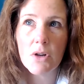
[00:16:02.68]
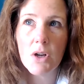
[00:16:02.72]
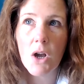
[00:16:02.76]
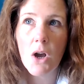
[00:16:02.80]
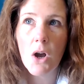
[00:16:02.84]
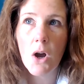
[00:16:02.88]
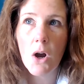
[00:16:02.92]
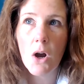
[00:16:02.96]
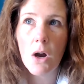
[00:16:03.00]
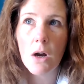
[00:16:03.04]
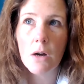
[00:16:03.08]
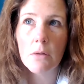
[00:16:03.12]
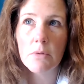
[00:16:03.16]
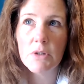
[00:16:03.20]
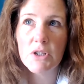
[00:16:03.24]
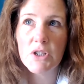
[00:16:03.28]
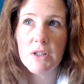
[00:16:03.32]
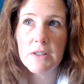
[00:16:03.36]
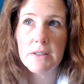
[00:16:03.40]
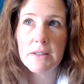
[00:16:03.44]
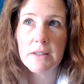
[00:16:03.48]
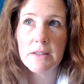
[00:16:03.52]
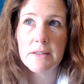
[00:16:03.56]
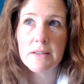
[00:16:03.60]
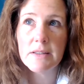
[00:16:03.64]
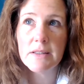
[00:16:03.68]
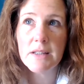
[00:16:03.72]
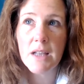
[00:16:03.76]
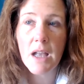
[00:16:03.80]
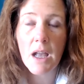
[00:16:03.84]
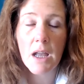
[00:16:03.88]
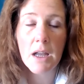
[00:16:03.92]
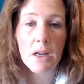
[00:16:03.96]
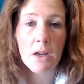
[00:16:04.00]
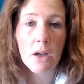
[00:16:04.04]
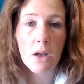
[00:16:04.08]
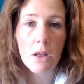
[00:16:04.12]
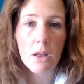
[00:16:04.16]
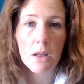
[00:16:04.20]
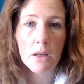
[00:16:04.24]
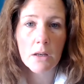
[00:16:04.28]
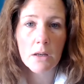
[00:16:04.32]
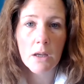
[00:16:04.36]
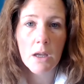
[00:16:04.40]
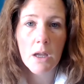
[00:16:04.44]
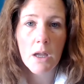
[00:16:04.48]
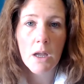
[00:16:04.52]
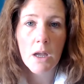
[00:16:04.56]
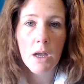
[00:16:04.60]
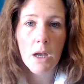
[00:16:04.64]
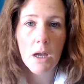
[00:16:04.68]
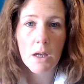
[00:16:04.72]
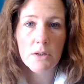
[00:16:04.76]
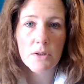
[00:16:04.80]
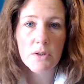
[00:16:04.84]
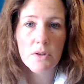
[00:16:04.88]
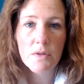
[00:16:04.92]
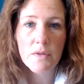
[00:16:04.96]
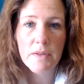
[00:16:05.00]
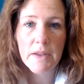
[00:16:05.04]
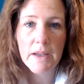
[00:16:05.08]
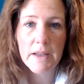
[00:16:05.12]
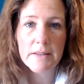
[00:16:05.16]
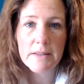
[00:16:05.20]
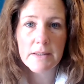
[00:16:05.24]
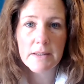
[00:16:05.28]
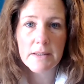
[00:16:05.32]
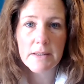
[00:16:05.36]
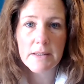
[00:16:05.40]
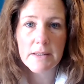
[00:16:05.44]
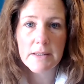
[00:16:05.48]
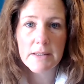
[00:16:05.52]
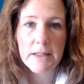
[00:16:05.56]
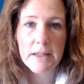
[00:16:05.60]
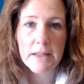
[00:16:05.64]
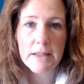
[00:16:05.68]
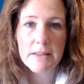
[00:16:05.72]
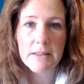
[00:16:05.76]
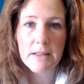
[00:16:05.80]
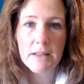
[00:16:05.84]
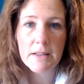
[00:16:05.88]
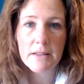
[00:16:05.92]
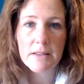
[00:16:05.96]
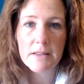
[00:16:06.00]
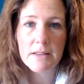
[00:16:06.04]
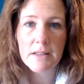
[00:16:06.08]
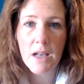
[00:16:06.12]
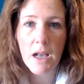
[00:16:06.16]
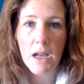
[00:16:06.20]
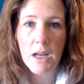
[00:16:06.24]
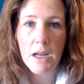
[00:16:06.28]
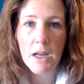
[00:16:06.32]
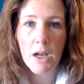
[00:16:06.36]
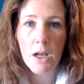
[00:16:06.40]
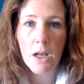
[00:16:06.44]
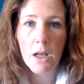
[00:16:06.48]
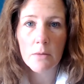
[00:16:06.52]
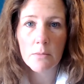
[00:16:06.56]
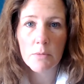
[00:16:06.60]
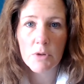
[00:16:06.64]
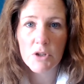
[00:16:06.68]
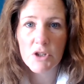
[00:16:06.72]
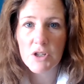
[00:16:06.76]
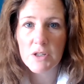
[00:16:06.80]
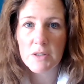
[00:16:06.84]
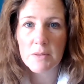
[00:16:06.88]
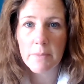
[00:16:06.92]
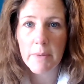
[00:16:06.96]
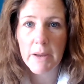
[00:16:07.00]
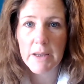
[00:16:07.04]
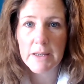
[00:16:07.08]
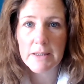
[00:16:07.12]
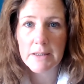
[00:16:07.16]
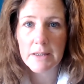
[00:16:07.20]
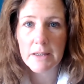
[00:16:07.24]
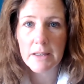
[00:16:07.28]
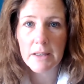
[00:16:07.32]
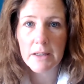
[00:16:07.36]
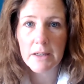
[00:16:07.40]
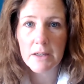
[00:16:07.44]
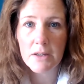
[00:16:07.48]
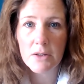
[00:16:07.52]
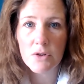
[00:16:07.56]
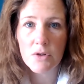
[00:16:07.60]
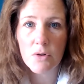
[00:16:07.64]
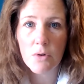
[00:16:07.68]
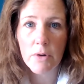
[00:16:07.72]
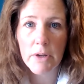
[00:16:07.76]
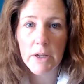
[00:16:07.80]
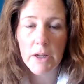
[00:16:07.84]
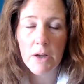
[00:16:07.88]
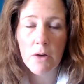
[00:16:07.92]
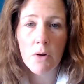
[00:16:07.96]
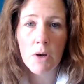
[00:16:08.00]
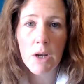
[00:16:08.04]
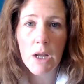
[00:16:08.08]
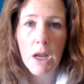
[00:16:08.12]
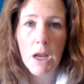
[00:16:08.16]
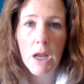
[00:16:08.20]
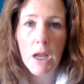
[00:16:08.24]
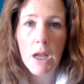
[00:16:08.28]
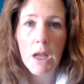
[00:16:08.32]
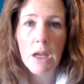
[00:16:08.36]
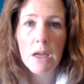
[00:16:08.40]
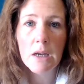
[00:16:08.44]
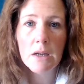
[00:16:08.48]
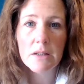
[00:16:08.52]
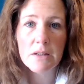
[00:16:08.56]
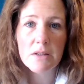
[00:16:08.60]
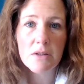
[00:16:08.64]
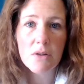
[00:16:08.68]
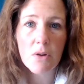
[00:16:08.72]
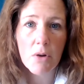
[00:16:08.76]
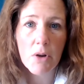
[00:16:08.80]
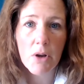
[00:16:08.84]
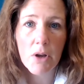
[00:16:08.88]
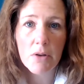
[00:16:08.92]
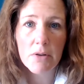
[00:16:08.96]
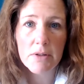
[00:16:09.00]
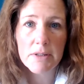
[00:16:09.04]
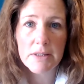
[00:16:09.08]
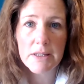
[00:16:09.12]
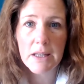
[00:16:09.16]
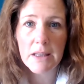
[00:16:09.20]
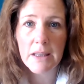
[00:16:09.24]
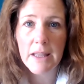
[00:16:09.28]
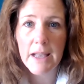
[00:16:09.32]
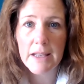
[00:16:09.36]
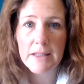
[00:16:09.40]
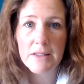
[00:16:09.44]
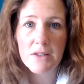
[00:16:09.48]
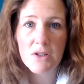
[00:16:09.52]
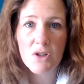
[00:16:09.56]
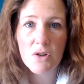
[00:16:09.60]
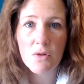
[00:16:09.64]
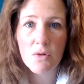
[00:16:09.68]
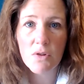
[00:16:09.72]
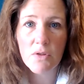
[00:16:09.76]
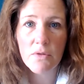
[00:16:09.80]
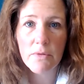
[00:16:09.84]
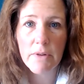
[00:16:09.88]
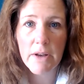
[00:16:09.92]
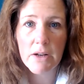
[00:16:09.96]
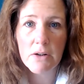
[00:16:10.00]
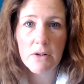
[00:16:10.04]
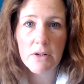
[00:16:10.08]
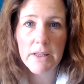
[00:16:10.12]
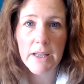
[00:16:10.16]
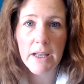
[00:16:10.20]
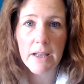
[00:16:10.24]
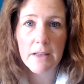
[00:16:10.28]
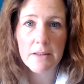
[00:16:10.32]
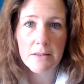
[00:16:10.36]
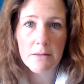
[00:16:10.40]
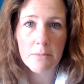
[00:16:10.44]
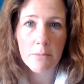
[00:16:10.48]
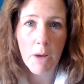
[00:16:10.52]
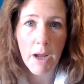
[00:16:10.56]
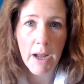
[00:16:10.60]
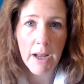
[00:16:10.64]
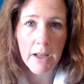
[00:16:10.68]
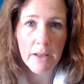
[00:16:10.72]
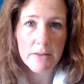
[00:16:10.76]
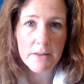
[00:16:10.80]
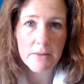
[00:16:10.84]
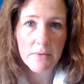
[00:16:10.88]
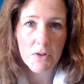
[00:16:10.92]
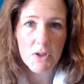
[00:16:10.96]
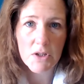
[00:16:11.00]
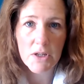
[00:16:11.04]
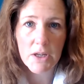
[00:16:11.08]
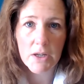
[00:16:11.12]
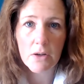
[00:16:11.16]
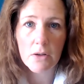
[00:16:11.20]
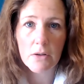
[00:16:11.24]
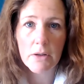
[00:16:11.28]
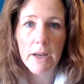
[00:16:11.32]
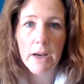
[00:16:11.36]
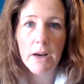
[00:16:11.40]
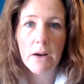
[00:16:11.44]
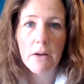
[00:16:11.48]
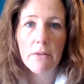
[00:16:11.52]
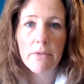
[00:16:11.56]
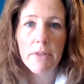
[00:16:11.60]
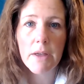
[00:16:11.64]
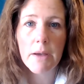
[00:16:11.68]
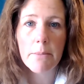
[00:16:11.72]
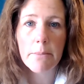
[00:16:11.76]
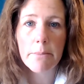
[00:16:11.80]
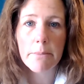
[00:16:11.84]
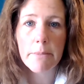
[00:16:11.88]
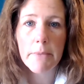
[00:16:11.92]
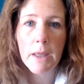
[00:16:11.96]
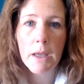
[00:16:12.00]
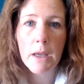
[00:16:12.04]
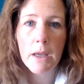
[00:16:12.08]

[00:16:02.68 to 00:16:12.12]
car, which is a Scion, a 2006 Scion, which is basically a Toyota, because Toyotas can last 200,000 or 300,000 miles if you take good care of them.